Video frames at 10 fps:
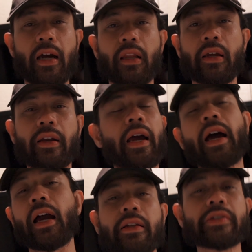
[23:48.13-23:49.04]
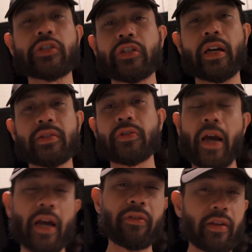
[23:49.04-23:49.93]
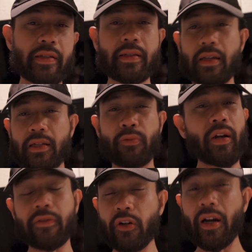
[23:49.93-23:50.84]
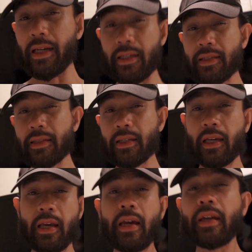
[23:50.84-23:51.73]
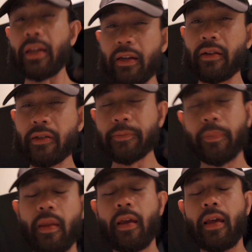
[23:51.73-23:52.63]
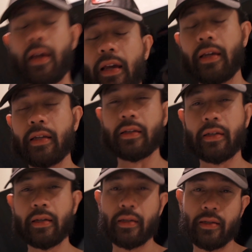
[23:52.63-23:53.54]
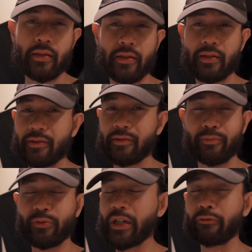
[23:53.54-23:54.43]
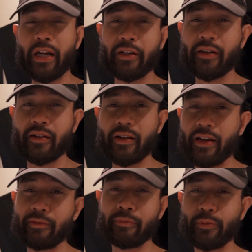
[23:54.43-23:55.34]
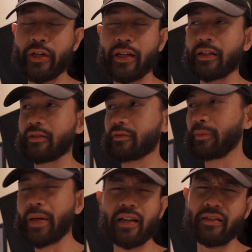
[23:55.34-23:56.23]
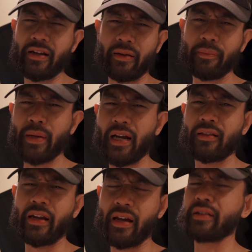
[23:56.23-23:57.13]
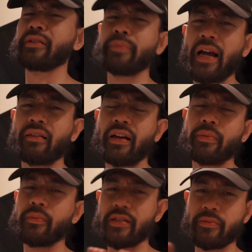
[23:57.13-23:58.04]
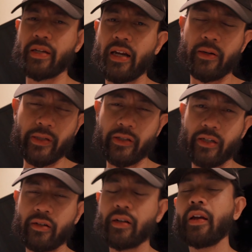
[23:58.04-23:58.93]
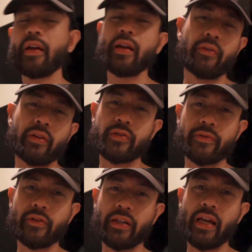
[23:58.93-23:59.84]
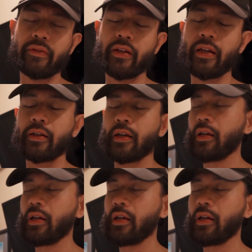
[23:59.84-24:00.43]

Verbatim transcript: island, I highly suggest to add this as one of your hikes here and bring rain gear and bring pack light. Pack light. I did pack light, but because of my camera gear, everything was fairly heavy and